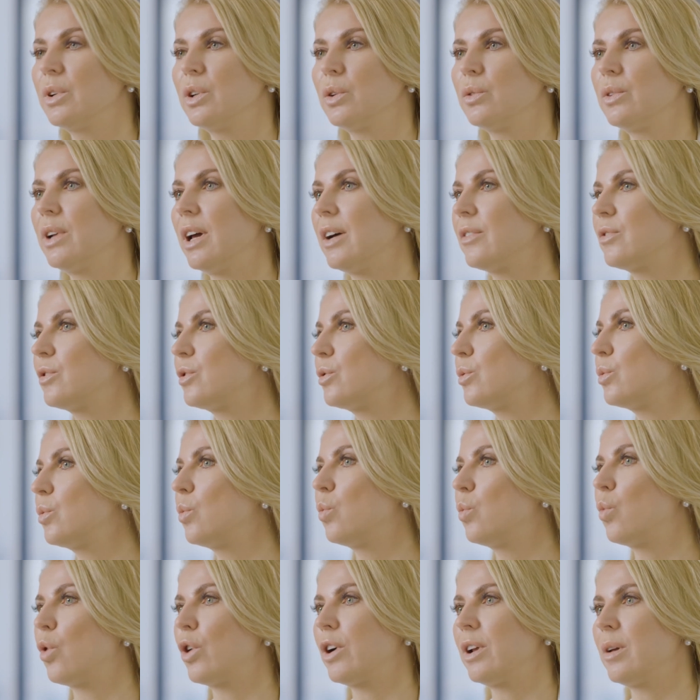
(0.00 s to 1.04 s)
don't have to
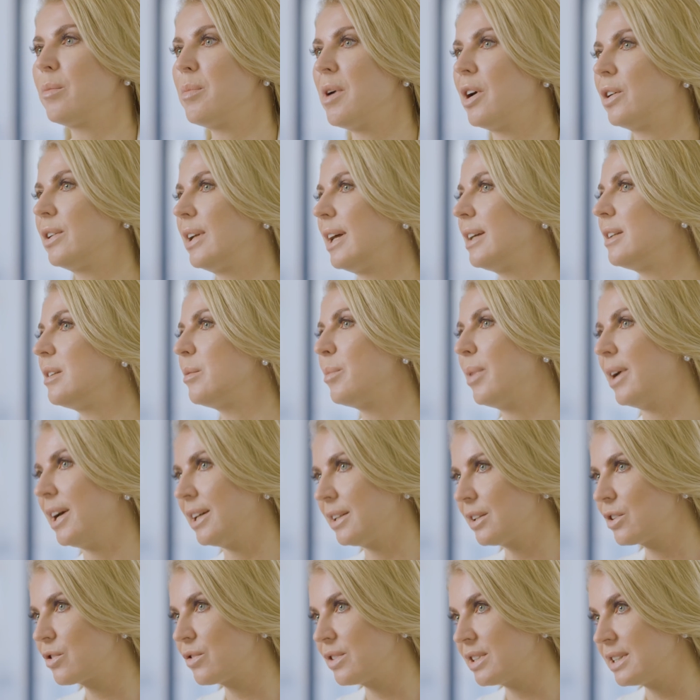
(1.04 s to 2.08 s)
worry about
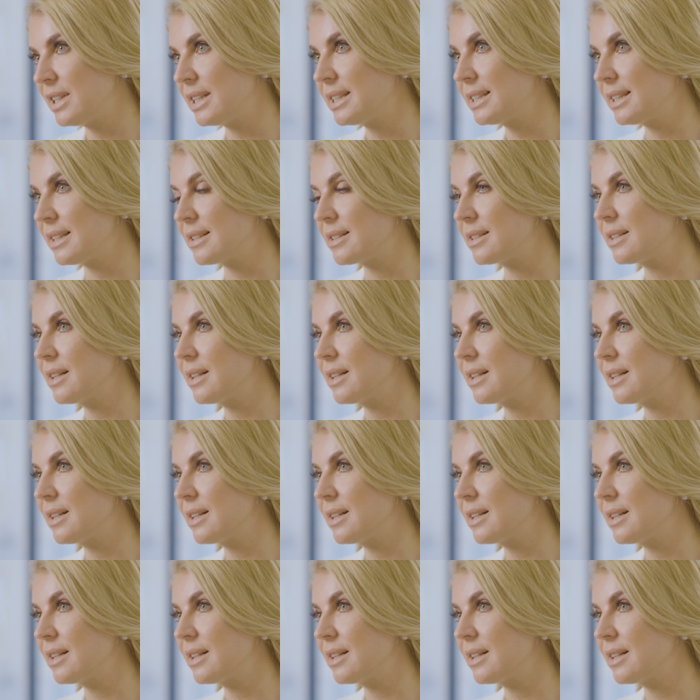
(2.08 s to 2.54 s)
antibiotic resistance.